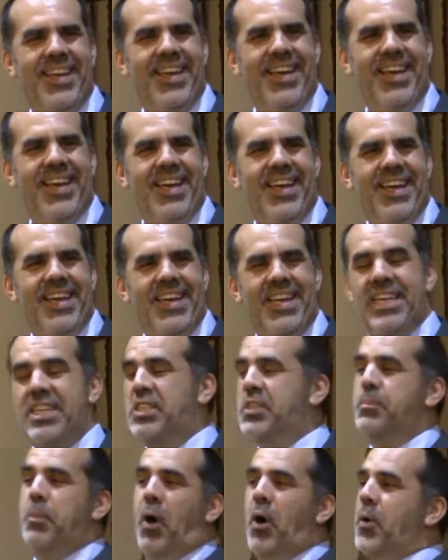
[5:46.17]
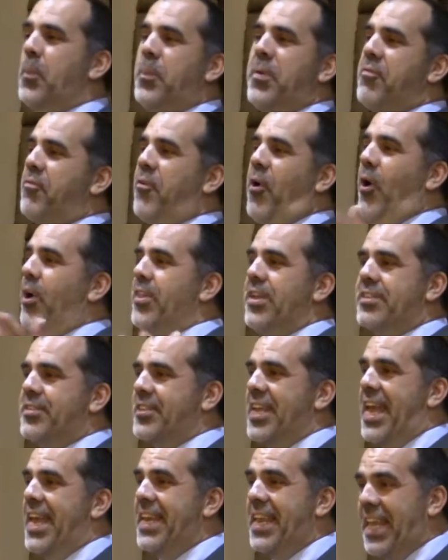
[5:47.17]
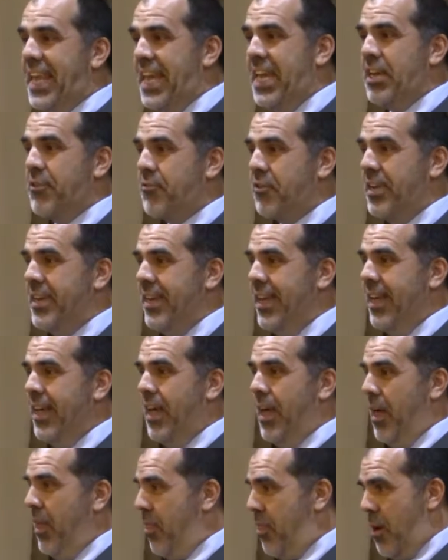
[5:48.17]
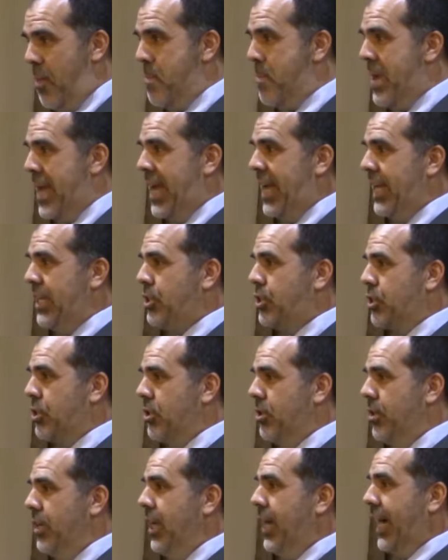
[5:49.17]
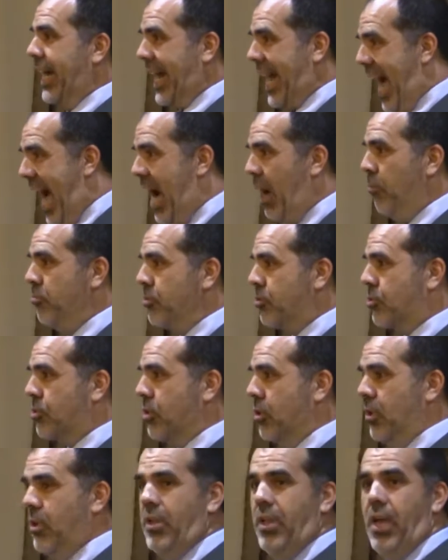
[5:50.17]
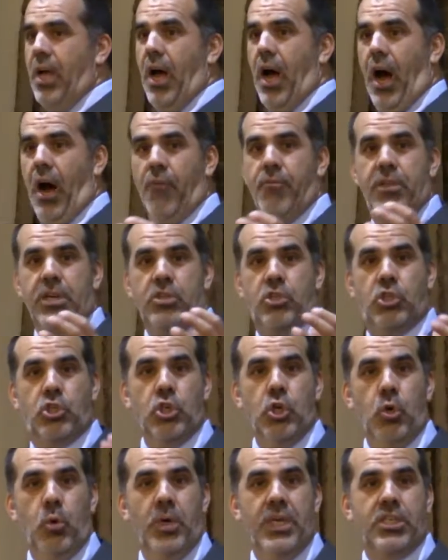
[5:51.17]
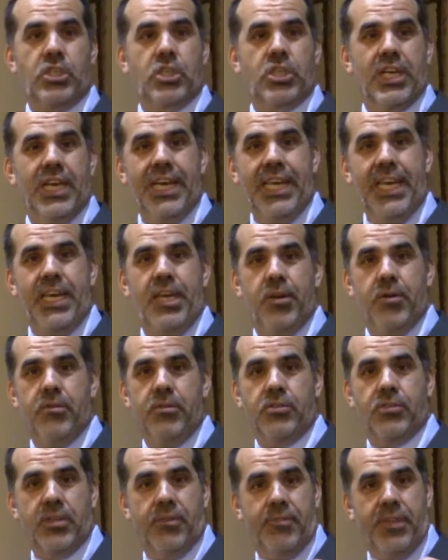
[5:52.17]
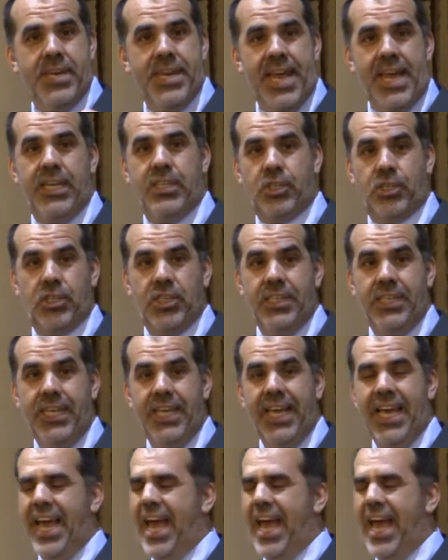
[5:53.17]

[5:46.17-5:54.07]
Amen. He spoke before the Sanhedrin, the major council of the Jewish leaders of the nation,